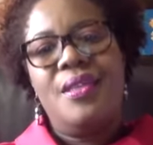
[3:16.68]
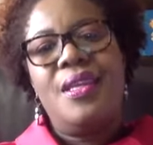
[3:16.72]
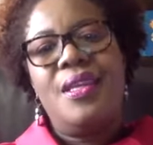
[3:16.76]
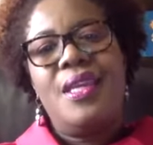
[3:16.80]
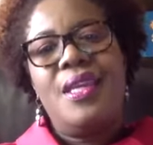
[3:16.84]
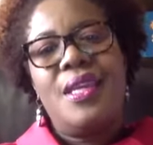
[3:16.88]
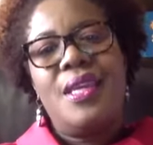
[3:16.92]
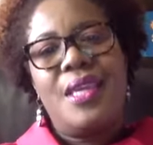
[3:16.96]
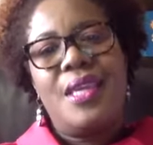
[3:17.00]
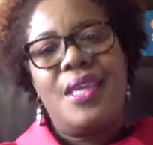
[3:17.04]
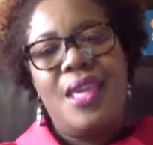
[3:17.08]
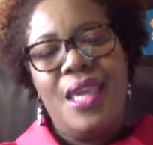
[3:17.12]

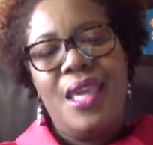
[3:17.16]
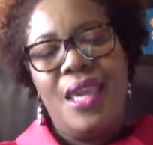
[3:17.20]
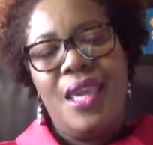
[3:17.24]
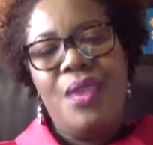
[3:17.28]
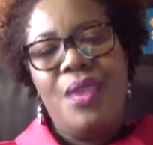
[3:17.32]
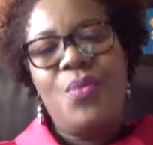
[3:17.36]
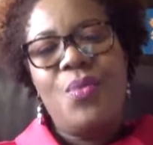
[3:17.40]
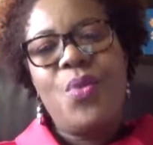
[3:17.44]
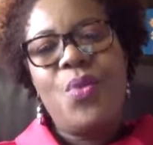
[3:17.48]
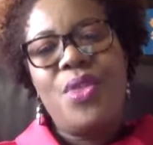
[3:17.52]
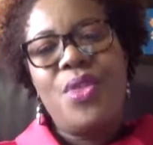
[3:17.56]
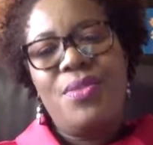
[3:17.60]

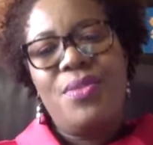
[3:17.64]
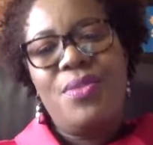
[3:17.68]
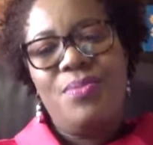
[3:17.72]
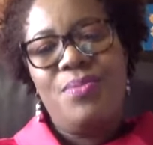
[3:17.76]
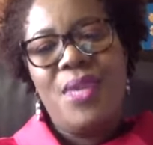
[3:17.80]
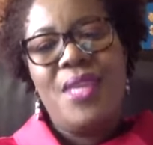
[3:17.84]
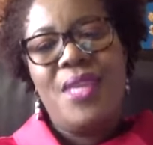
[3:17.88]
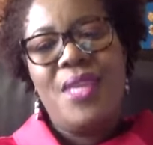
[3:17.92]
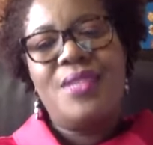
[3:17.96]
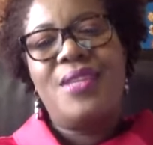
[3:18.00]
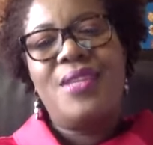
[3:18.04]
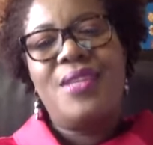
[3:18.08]
came with
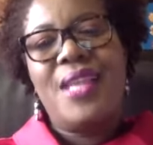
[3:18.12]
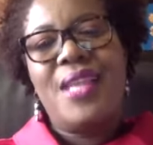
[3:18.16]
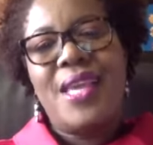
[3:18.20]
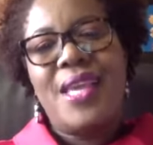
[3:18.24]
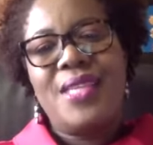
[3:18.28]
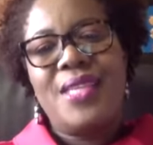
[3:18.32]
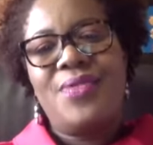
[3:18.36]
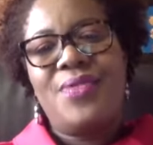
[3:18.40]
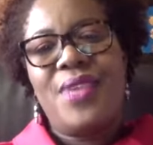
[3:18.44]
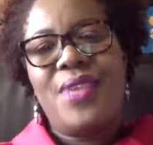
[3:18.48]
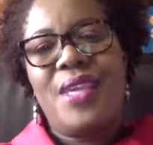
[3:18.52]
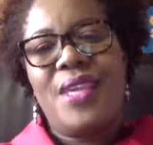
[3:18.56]
me to
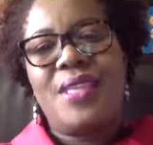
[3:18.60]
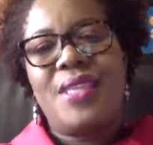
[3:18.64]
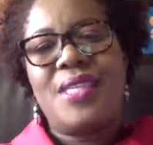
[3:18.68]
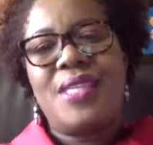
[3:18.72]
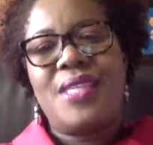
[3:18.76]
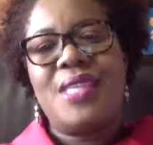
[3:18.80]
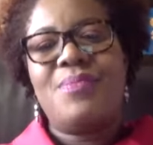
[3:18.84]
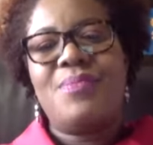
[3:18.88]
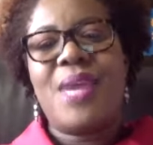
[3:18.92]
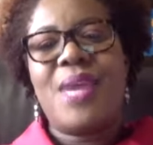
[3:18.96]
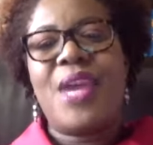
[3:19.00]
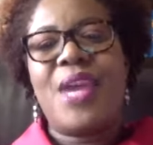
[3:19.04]
Las Vegas
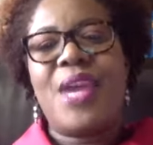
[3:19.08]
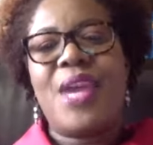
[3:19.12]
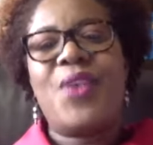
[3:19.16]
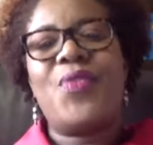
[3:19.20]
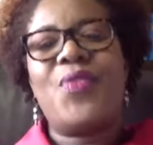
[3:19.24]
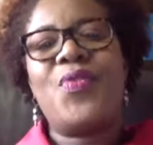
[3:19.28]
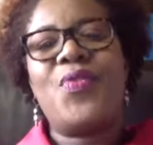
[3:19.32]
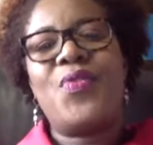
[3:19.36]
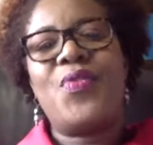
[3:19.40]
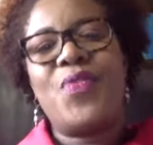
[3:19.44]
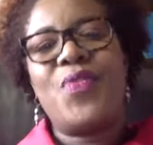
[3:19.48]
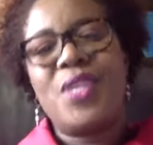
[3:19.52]
as my
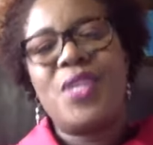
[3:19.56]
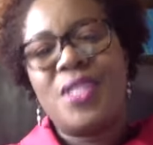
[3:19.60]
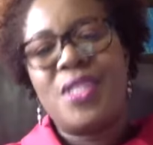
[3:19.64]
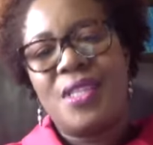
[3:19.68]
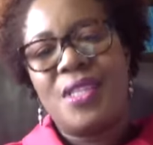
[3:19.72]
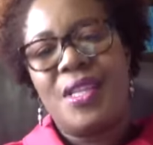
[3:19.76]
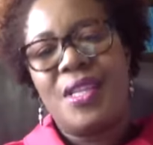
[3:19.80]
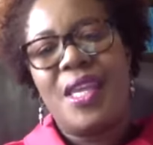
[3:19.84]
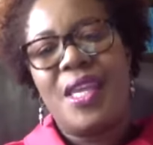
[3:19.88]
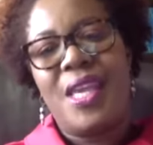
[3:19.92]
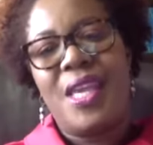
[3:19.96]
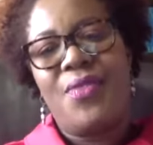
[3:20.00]

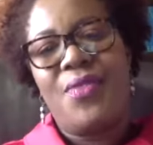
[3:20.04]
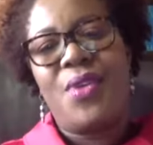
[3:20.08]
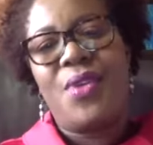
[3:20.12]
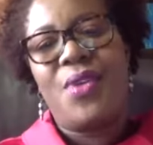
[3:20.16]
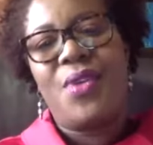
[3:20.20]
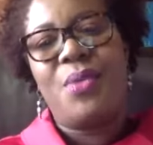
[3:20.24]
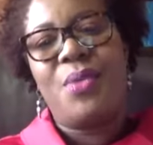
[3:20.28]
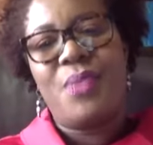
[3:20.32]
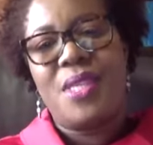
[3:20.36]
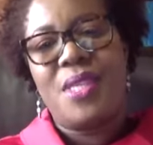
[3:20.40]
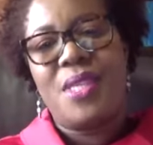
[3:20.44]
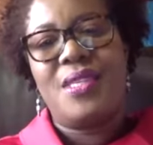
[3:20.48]
official
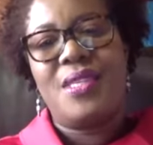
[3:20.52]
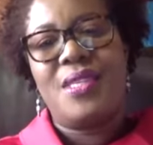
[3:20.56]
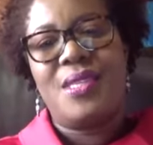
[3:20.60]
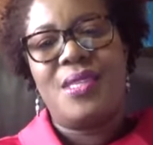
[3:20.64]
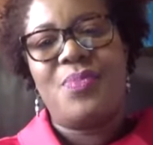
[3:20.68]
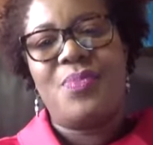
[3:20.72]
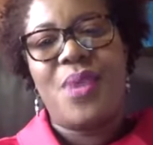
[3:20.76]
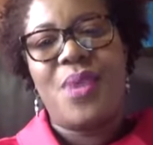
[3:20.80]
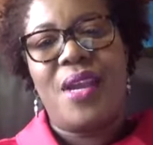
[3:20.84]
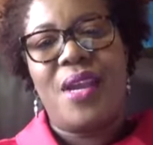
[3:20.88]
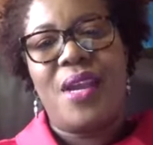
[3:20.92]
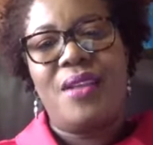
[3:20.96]
Avon business
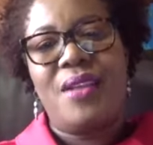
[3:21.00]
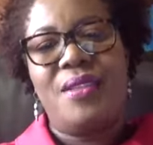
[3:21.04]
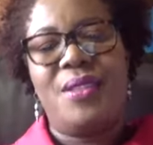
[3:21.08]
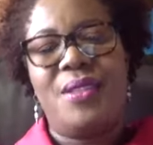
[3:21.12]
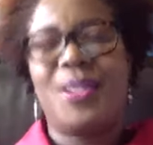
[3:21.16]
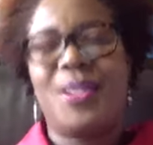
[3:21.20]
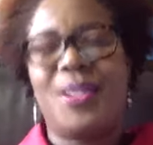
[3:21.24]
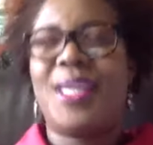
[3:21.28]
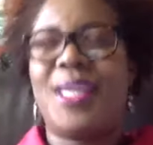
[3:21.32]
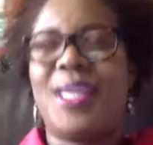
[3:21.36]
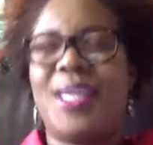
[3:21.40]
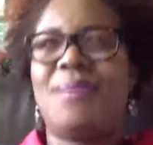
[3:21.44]
partner.
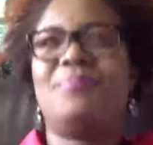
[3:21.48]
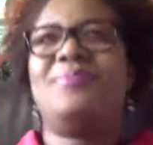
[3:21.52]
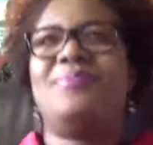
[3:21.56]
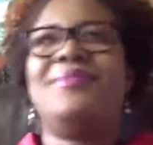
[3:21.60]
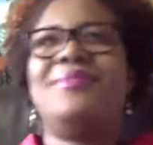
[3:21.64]
Okay.